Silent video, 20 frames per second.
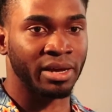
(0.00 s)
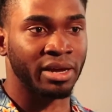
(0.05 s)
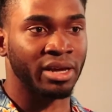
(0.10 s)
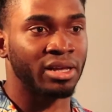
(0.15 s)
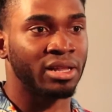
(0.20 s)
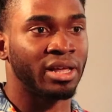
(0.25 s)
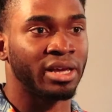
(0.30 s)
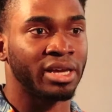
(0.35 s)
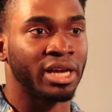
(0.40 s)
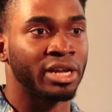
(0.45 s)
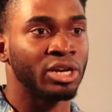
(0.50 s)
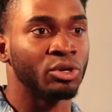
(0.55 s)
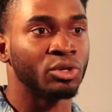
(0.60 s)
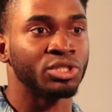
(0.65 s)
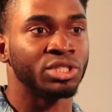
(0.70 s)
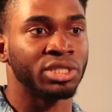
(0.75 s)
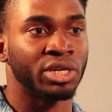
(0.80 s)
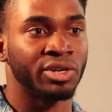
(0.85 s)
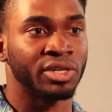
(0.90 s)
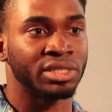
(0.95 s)
Like I know it's
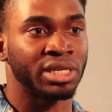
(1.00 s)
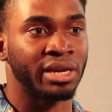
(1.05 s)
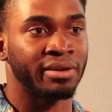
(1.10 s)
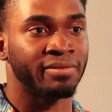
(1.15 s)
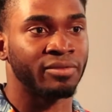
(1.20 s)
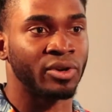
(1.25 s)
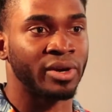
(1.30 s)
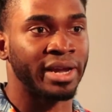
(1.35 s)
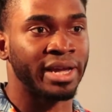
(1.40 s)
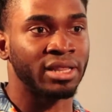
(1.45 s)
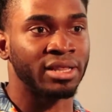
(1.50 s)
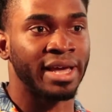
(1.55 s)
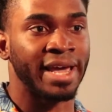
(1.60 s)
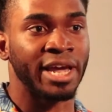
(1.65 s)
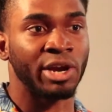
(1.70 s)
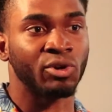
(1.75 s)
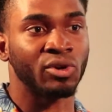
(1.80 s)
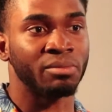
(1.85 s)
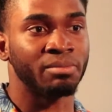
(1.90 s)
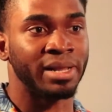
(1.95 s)
stereotype for the
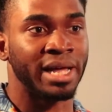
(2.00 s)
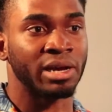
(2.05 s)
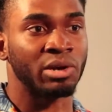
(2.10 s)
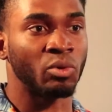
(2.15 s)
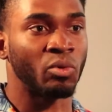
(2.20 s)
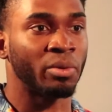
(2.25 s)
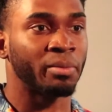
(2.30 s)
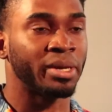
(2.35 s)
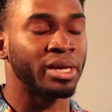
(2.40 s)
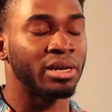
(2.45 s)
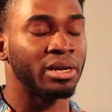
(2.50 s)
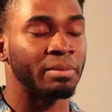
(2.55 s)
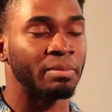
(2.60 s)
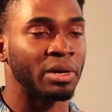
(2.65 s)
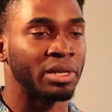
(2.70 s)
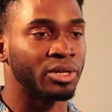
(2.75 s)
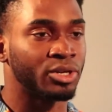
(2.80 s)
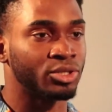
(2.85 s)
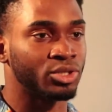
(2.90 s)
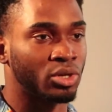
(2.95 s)
angry Black woman, but
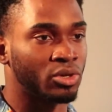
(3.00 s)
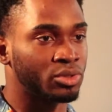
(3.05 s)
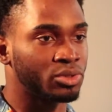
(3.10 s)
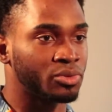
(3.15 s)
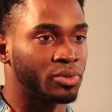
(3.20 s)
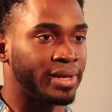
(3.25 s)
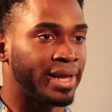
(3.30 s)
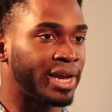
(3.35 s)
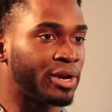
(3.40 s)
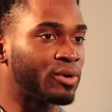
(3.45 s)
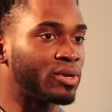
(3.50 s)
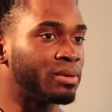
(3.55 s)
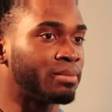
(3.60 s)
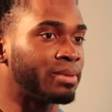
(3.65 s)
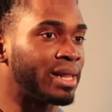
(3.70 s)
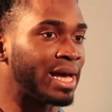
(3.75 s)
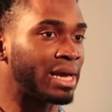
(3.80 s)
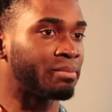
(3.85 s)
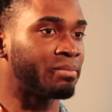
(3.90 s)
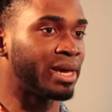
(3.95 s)
there's also the angry
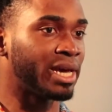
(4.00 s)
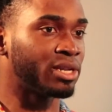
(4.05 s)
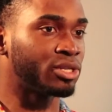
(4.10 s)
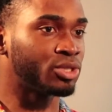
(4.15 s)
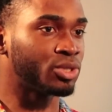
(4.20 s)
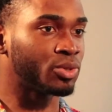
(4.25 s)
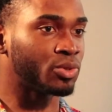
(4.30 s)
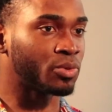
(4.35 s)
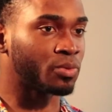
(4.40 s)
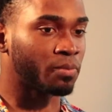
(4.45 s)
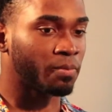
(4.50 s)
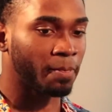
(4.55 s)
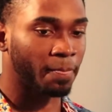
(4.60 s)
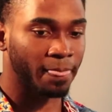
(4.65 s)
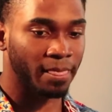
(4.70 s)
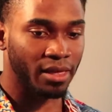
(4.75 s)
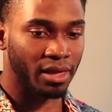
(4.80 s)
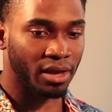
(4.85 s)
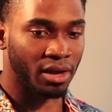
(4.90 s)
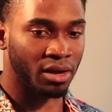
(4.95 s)
Black man too.
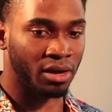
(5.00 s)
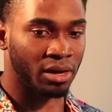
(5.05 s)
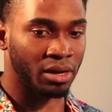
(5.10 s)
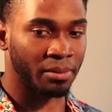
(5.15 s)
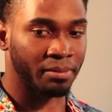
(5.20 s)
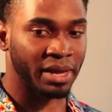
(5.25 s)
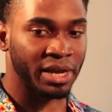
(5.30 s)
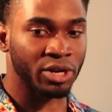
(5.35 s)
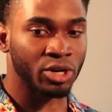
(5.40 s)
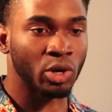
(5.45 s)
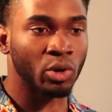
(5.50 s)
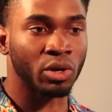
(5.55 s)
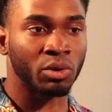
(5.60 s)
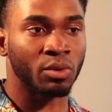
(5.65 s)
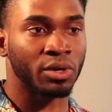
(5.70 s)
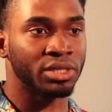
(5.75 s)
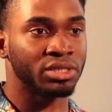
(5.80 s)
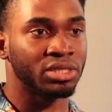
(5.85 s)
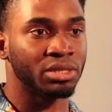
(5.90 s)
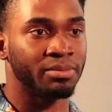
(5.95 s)
And no one
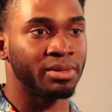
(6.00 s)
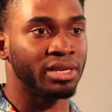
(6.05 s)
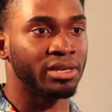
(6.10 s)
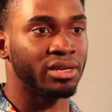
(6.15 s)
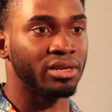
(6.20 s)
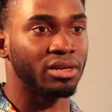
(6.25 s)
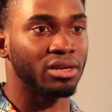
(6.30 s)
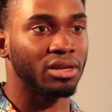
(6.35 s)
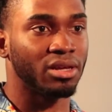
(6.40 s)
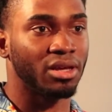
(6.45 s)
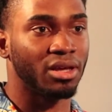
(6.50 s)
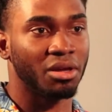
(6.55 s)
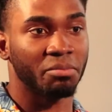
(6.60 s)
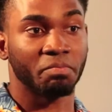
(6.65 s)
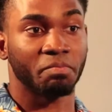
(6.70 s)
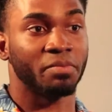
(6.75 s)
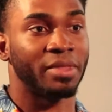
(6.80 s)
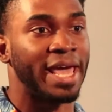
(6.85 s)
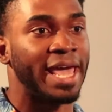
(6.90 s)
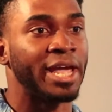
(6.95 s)
wants to be
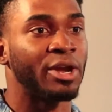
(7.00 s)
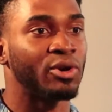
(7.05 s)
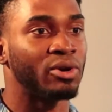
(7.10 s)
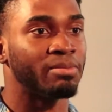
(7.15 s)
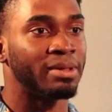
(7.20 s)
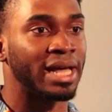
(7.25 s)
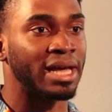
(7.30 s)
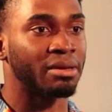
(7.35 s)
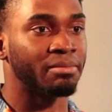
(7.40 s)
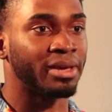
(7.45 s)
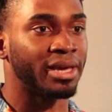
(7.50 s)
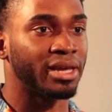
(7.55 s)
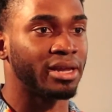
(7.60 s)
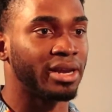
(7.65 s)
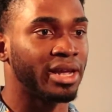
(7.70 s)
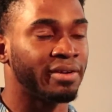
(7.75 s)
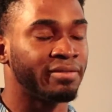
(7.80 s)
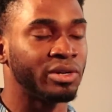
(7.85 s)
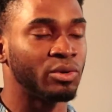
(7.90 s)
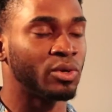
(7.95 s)
the angry Black man.
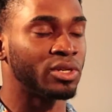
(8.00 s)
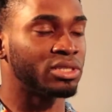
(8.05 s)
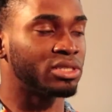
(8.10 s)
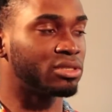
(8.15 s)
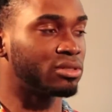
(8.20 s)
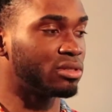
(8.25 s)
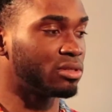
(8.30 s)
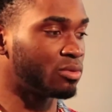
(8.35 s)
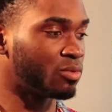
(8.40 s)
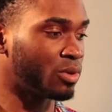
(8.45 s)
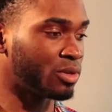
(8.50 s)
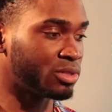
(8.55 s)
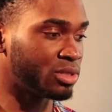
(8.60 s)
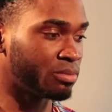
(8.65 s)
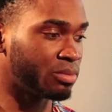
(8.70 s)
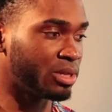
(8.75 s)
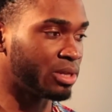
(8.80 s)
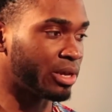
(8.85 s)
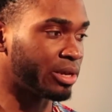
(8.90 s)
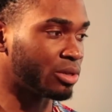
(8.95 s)
Everyone wants to be
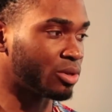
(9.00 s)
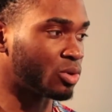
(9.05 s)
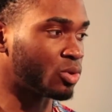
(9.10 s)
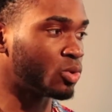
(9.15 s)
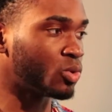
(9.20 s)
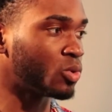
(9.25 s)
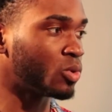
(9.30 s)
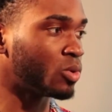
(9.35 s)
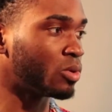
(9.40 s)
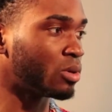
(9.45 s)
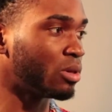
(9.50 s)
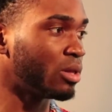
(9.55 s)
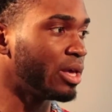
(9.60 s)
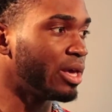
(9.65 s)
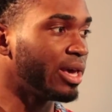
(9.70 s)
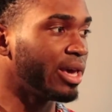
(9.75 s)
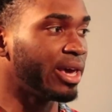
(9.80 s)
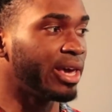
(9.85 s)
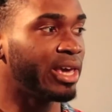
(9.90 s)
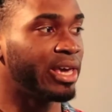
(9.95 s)
like the cool,
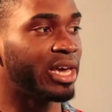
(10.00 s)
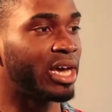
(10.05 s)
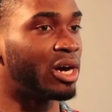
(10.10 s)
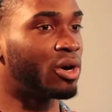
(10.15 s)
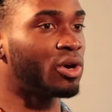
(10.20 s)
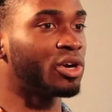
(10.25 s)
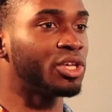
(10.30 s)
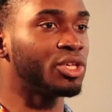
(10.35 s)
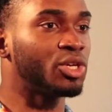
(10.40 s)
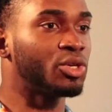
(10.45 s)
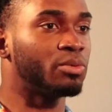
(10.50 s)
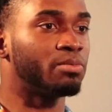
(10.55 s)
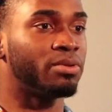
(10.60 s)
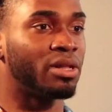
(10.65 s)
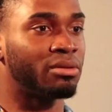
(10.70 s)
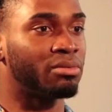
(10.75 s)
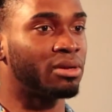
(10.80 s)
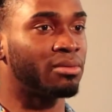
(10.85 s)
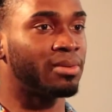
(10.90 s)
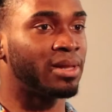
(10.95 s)
hey, how are you, blah,
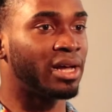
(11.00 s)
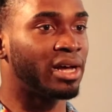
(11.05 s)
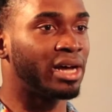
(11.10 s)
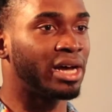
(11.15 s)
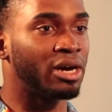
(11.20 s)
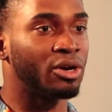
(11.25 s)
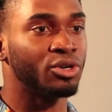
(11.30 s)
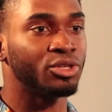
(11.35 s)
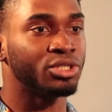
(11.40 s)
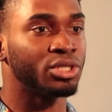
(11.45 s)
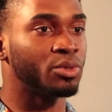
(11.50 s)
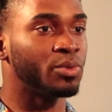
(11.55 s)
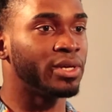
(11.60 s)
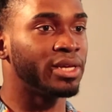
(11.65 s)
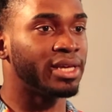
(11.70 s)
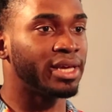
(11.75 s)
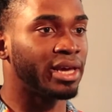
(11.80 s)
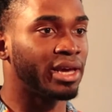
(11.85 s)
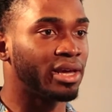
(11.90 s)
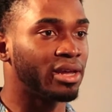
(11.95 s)
blah, blah, how was your
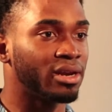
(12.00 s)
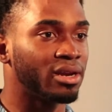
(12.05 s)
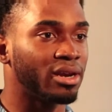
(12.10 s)
weekend?